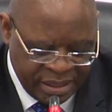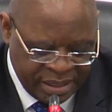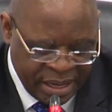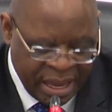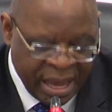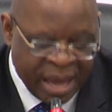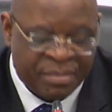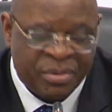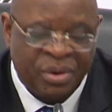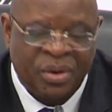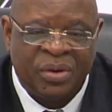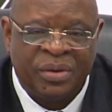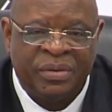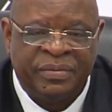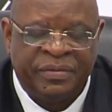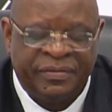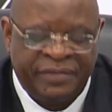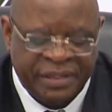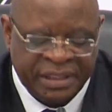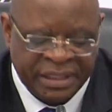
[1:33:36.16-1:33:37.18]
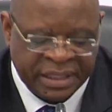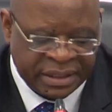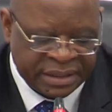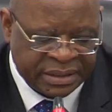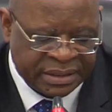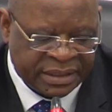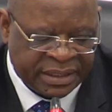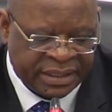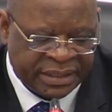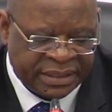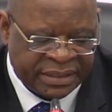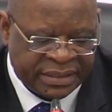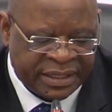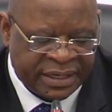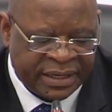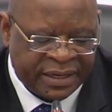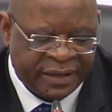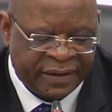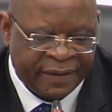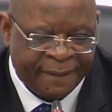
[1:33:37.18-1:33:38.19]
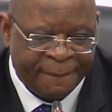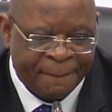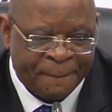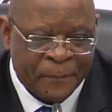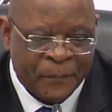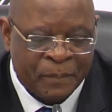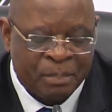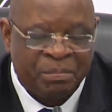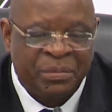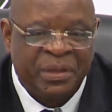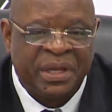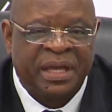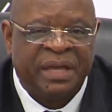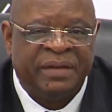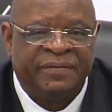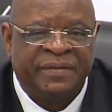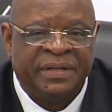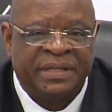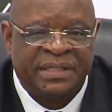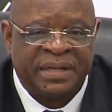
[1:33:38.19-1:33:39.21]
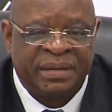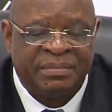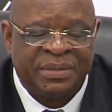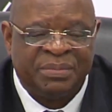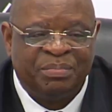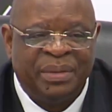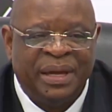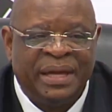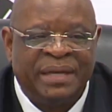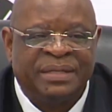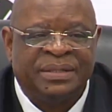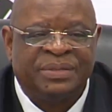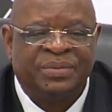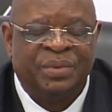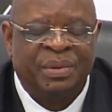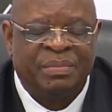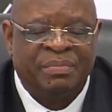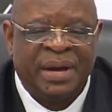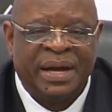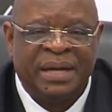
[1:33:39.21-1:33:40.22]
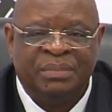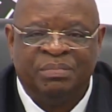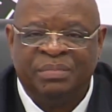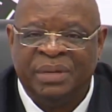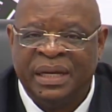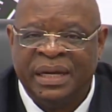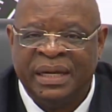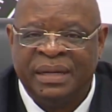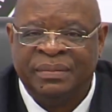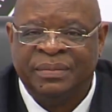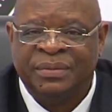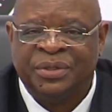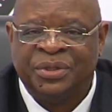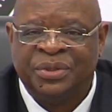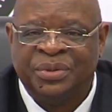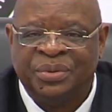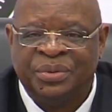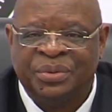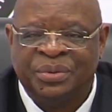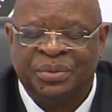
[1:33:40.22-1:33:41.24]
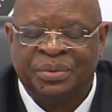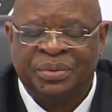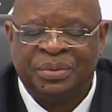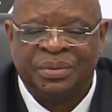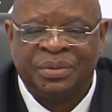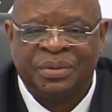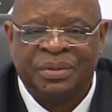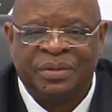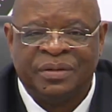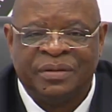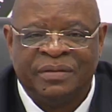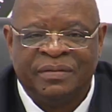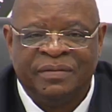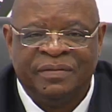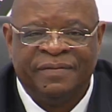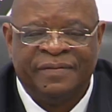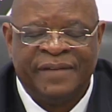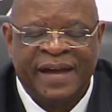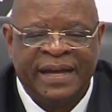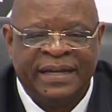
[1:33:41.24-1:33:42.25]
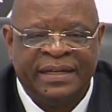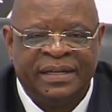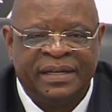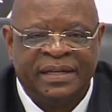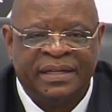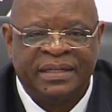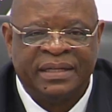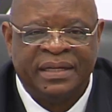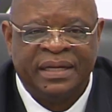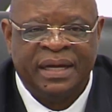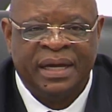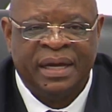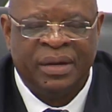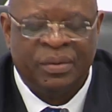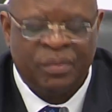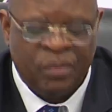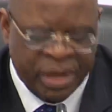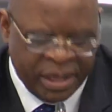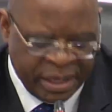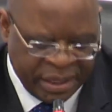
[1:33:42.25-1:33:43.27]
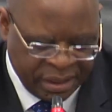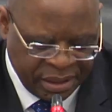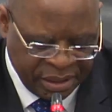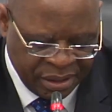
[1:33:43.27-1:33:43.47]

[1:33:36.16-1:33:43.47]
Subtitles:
I'm confident that given some space, we might be able to find a way.